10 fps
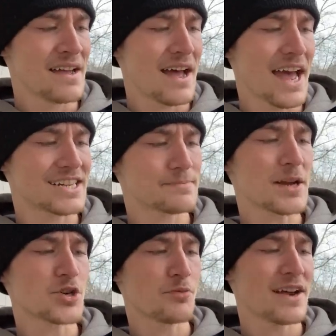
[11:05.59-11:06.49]
at a
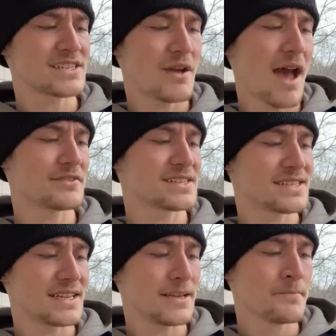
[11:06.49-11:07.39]
special price you have to
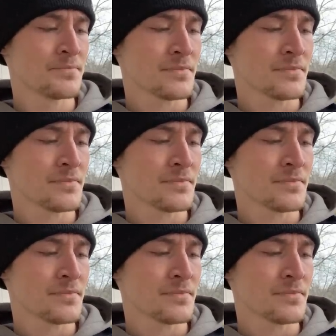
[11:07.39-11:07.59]
see.